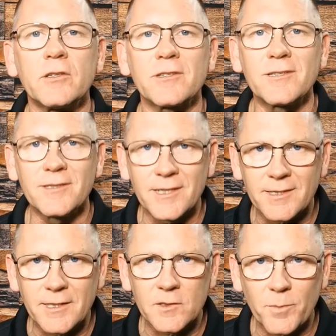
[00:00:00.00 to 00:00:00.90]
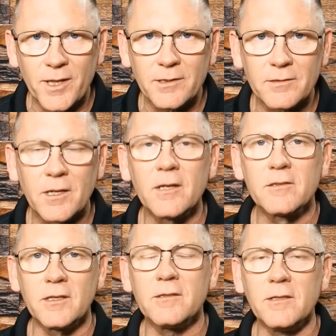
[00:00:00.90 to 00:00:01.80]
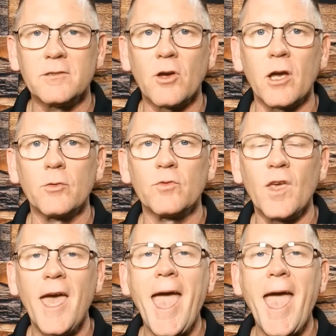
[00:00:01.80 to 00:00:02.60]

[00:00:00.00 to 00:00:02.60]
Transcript: to 60 spins, 60 cycles,